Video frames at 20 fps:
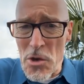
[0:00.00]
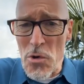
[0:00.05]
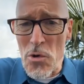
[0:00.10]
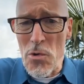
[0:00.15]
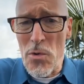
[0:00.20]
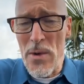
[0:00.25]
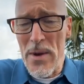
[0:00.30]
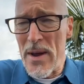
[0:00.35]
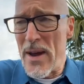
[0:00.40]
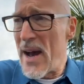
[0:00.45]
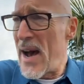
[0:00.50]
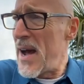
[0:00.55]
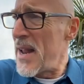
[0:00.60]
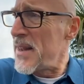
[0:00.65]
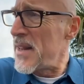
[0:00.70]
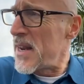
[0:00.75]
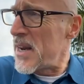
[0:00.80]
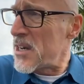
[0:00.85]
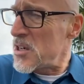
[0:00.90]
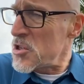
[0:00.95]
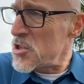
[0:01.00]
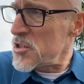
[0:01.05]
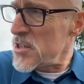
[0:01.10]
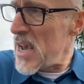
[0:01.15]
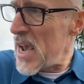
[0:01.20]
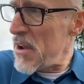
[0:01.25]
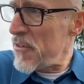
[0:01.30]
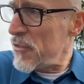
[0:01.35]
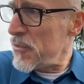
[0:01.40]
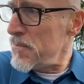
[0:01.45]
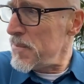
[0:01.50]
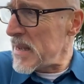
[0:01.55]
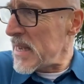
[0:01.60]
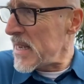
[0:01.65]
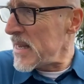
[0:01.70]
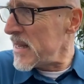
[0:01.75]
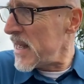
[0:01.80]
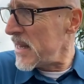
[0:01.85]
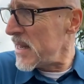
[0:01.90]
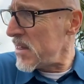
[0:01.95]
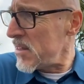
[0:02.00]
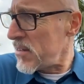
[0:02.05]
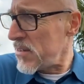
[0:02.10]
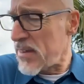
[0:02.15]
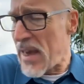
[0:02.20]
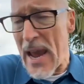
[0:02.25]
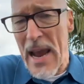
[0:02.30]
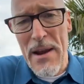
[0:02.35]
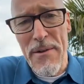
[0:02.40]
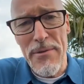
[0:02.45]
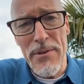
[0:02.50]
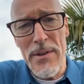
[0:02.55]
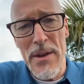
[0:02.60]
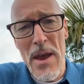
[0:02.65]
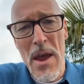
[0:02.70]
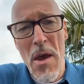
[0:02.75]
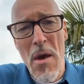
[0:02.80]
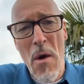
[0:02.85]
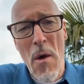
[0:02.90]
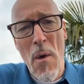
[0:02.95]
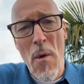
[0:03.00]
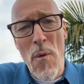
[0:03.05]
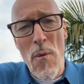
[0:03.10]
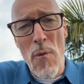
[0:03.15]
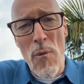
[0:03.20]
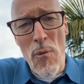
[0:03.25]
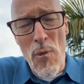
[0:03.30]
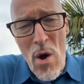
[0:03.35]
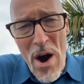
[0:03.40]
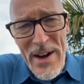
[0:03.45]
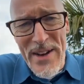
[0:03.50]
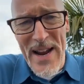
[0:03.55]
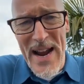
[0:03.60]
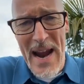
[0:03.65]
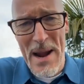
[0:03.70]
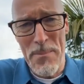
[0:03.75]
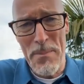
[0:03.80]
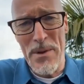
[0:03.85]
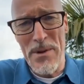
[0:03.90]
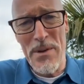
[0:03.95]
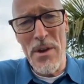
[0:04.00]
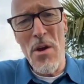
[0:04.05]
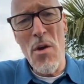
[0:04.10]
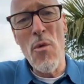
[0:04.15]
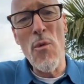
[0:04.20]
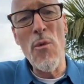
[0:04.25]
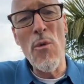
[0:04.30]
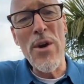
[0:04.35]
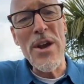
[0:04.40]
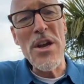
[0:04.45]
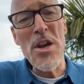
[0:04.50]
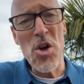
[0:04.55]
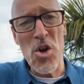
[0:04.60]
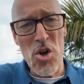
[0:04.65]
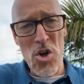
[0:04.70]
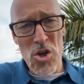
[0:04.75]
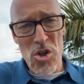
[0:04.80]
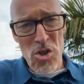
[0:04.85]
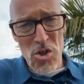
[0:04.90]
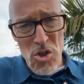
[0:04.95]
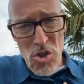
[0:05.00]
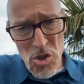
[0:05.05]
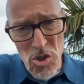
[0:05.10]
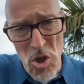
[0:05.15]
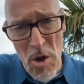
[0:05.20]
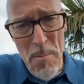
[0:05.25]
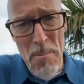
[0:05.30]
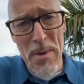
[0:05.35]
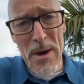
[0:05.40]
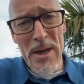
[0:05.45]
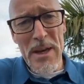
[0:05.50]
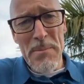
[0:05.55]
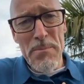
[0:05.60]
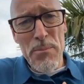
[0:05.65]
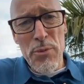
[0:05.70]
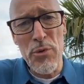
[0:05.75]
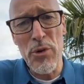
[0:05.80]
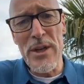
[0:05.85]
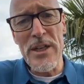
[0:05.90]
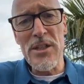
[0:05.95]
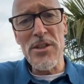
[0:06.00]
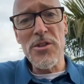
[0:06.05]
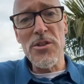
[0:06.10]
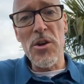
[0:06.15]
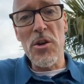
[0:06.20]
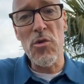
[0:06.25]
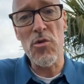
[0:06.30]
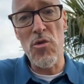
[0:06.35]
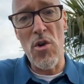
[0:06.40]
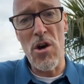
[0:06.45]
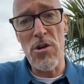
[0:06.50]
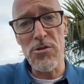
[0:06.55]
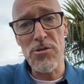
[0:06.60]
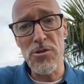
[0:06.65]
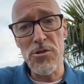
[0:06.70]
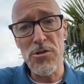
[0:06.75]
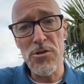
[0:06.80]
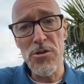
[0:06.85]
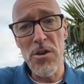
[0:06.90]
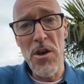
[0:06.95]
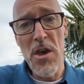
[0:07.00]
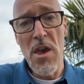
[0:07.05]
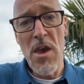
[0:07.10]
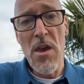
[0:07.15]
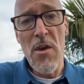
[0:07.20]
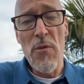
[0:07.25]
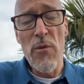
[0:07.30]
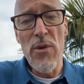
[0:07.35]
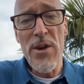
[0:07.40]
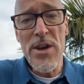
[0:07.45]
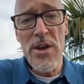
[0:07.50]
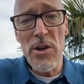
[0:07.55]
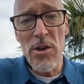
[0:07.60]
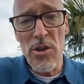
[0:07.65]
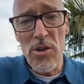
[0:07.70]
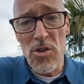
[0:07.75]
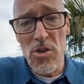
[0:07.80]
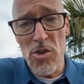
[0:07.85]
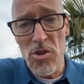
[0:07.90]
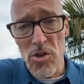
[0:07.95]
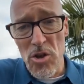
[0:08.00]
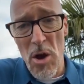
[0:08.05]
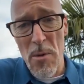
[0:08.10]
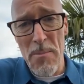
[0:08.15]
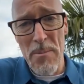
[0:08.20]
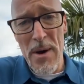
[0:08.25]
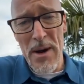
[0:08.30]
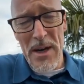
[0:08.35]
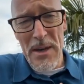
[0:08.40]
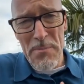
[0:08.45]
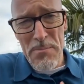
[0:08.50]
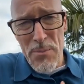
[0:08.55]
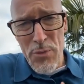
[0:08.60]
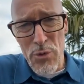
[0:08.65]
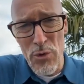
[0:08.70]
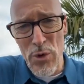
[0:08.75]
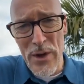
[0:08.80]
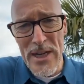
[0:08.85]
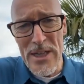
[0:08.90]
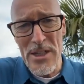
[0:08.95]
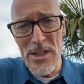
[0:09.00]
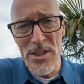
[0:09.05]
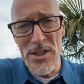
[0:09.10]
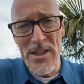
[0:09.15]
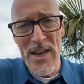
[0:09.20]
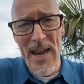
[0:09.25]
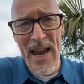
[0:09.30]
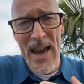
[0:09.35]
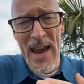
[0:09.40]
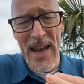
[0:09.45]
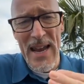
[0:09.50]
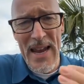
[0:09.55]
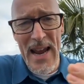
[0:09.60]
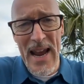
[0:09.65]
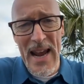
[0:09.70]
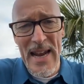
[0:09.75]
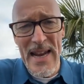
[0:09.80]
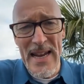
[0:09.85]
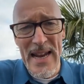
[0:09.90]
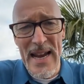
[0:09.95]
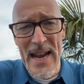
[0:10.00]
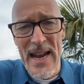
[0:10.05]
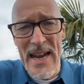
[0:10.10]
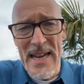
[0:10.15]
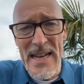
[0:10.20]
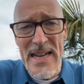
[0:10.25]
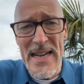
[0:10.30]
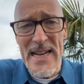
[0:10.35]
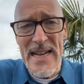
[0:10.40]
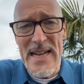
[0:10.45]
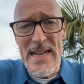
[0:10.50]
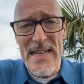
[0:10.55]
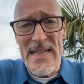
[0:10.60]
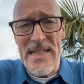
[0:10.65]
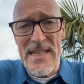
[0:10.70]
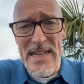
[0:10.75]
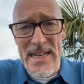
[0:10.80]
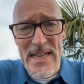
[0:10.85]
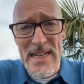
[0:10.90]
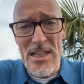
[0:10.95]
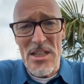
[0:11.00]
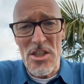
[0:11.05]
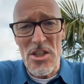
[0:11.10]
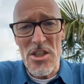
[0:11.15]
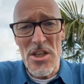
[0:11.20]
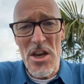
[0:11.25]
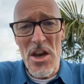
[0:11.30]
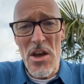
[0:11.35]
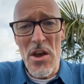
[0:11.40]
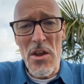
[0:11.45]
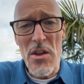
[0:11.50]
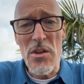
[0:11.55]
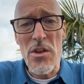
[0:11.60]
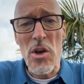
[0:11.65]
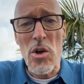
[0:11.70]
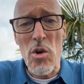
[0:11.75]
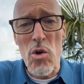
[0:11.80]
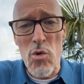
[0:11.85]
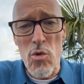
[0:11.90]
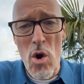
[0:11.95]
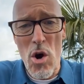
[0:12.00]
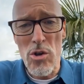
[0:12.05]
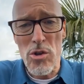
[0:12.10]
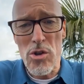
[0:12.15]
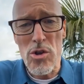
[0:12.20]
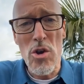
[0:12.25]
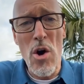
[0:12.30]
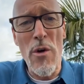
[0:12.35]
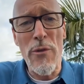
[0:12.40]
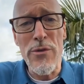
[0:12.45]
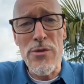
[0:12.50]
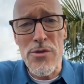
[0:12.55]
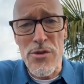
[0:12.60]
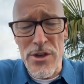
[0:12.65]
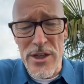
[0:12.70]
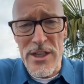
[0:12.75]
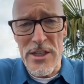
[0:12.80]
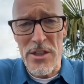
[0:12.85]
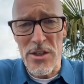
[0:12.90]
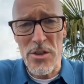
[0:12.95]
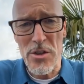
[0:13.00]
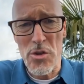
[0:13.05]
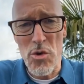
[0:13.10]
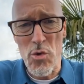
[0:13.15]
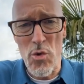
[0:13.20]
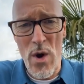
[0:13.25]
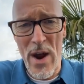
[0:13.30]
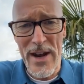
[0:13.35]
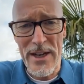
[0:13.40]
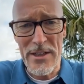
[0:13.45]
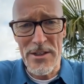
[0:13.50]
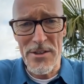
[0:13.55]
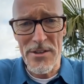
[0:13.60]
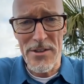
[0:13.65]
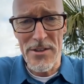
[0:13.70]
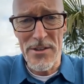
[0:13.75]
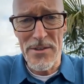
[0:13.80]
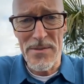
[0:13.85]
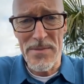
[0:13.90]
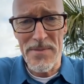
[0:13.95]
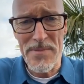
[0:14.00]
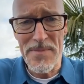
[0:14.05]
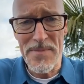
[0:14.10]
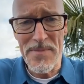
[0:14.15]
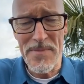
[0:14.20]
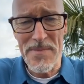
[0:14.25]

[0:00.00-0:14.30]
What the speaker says: You that are saved, me that is saved, what happened? We heard somebody preach the cross. We heard somebody preach and teach the cross of Jesus Christ.